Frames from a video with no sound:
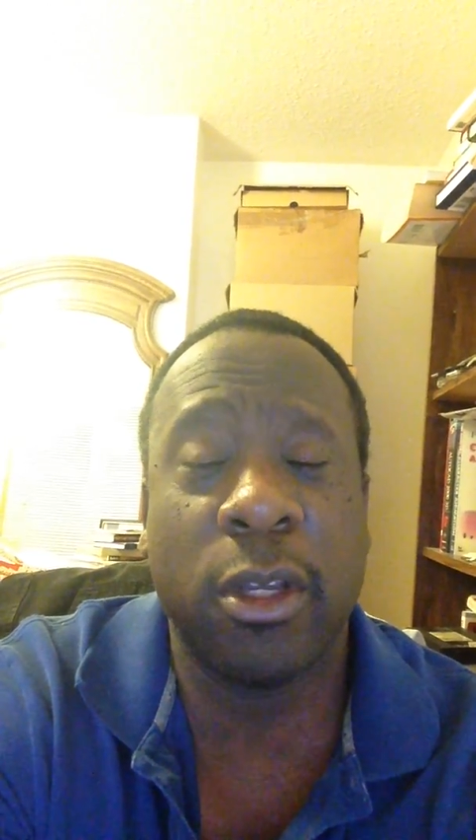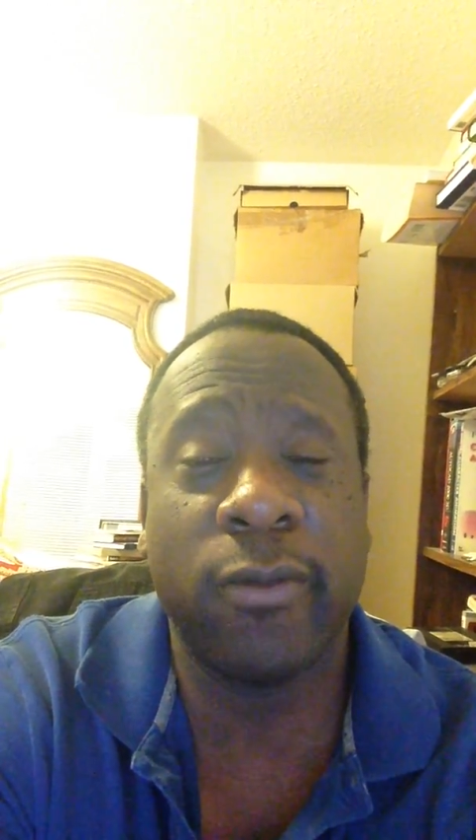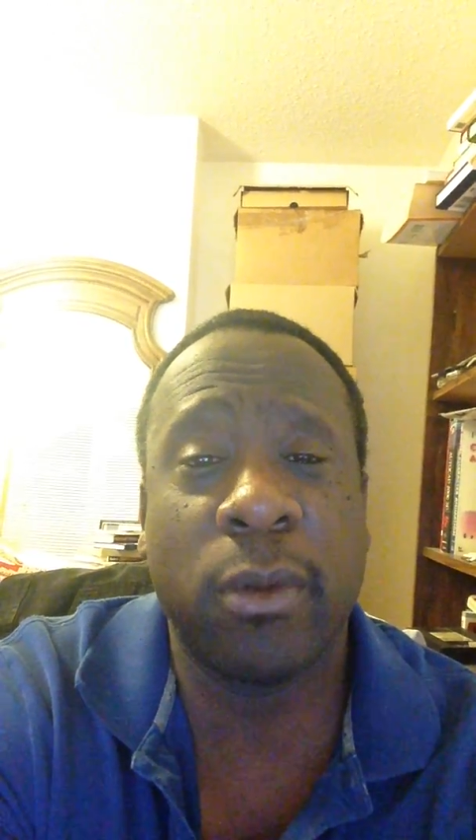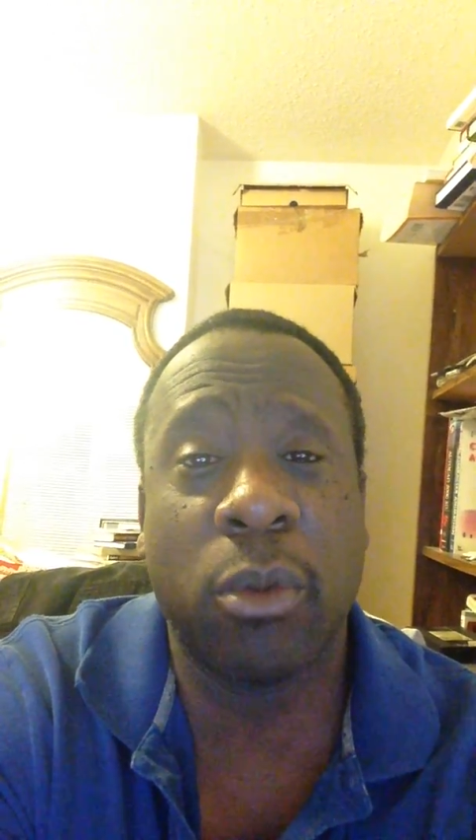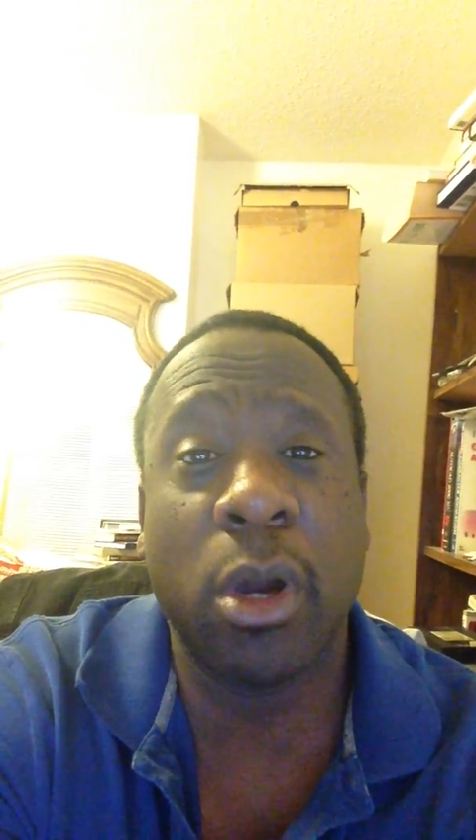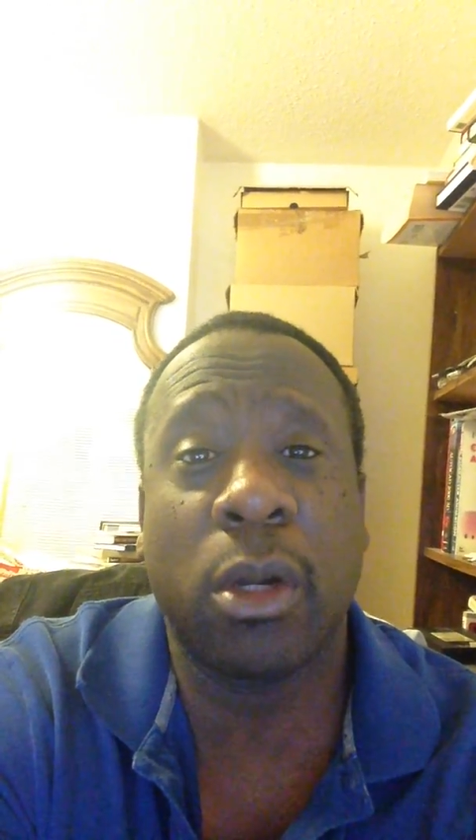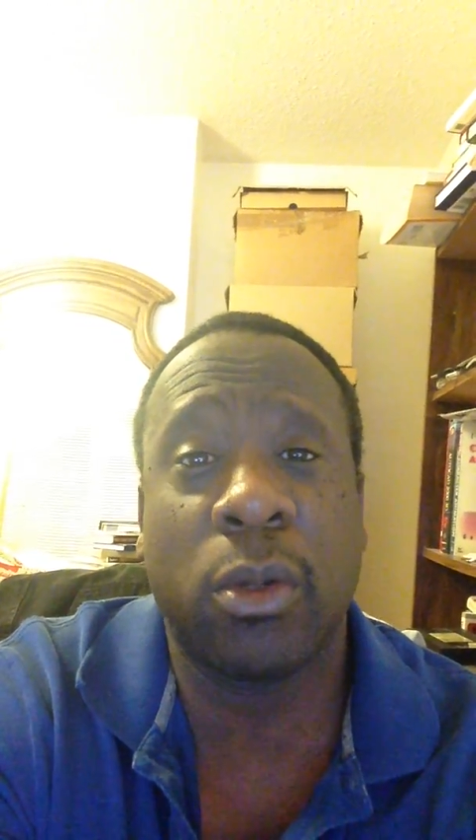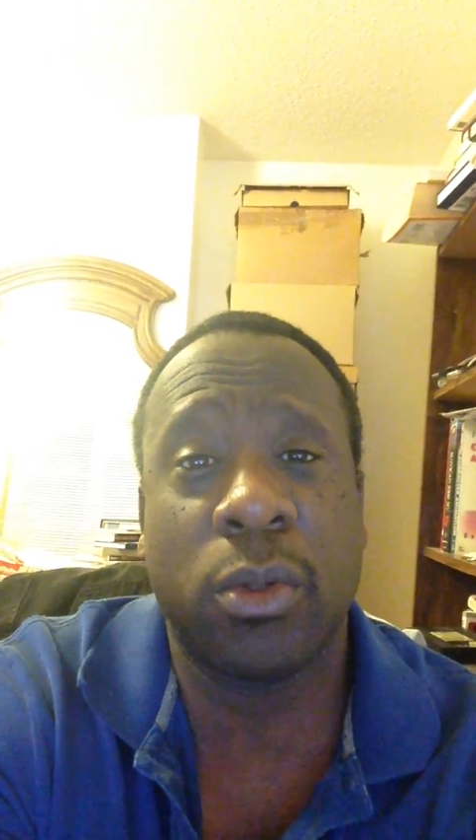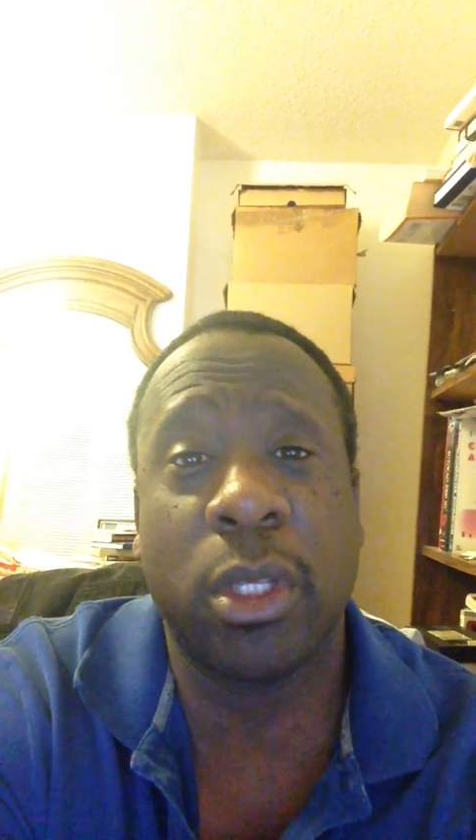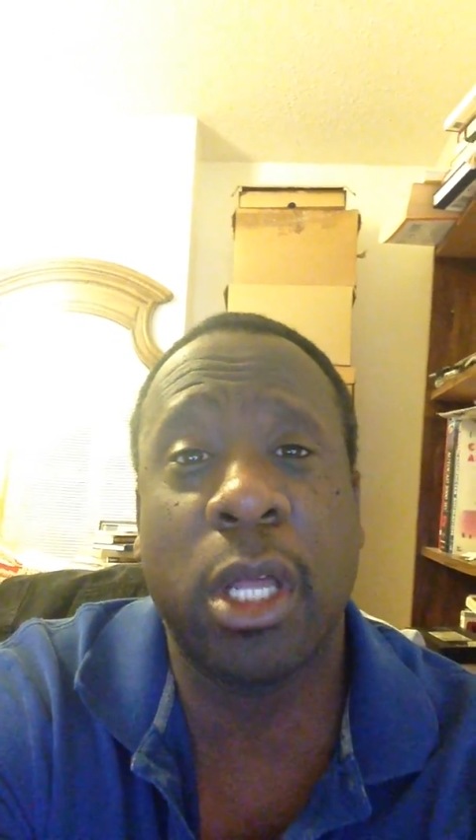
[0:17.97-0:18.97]
Denver
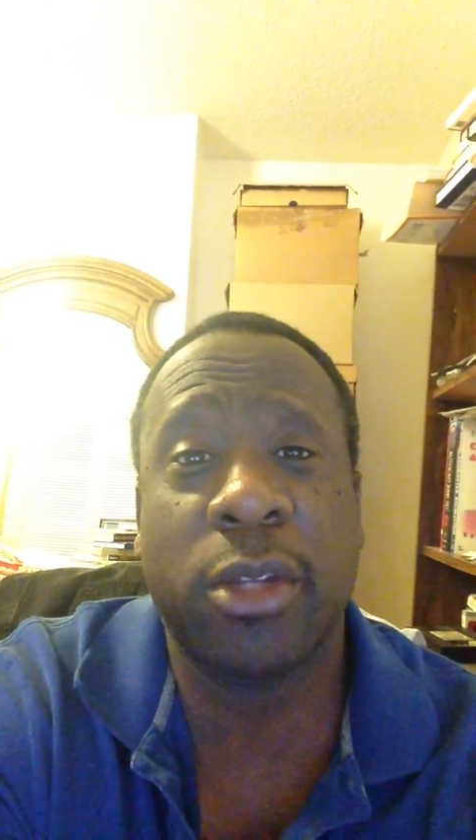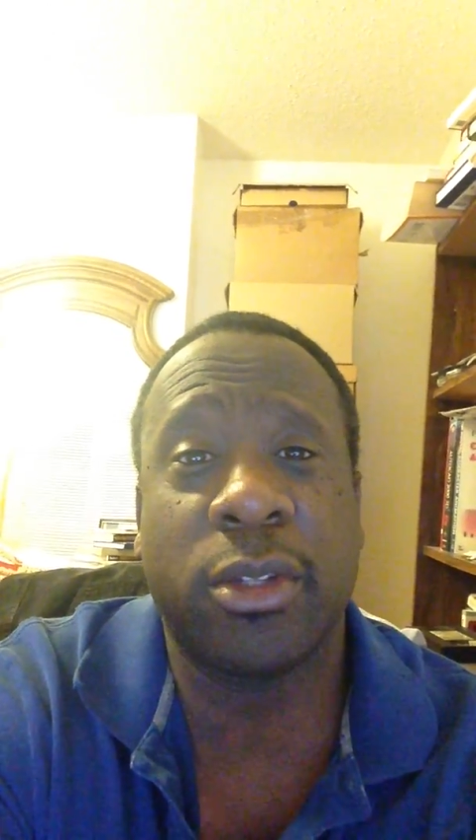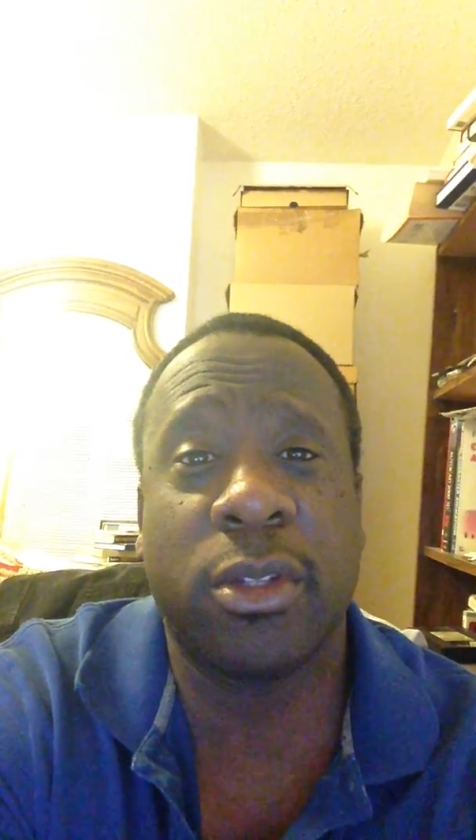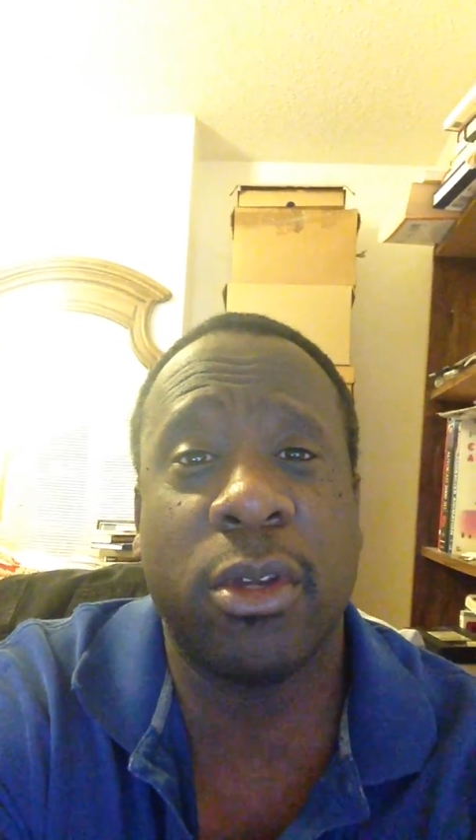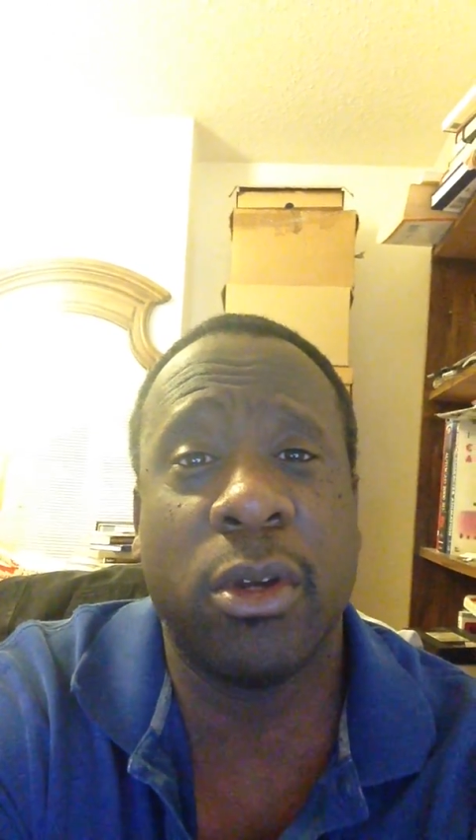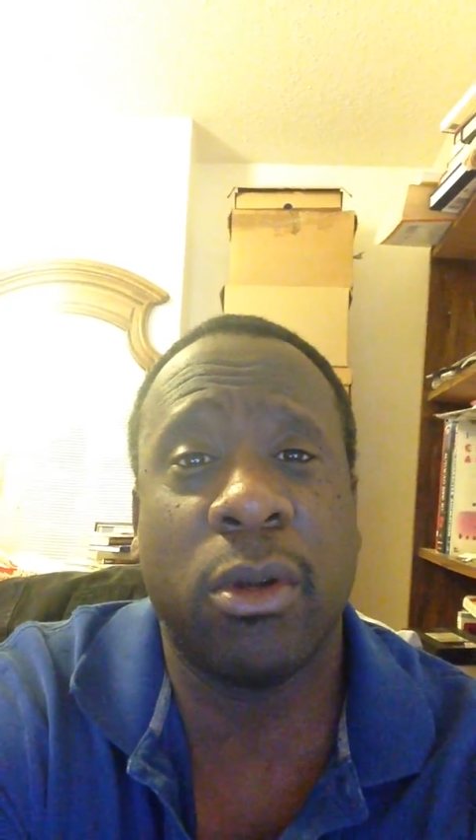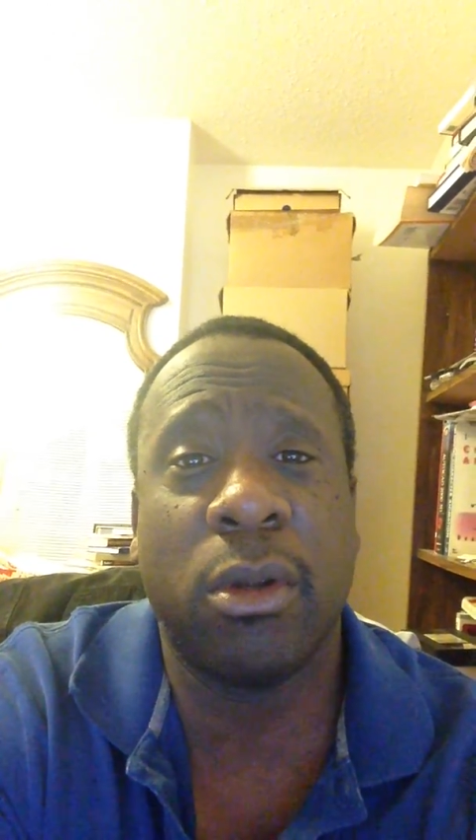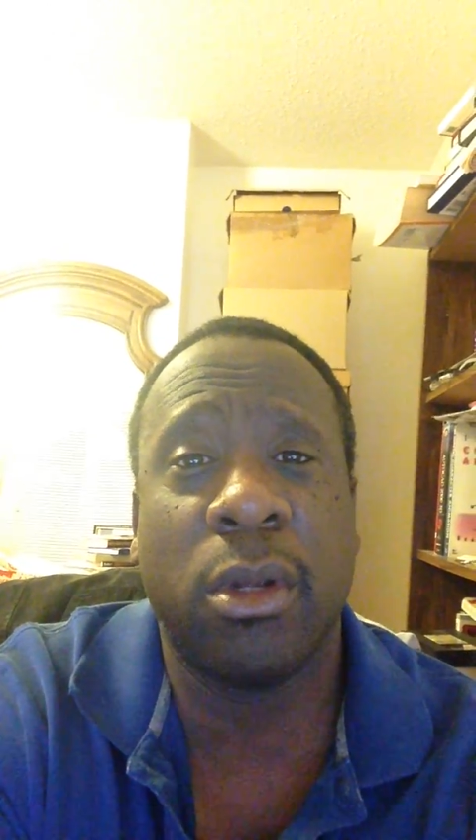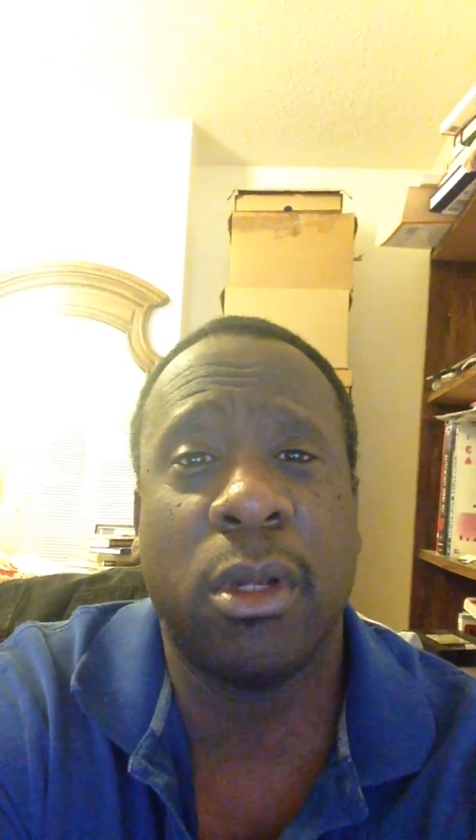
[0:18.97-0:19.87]
Broncos lost their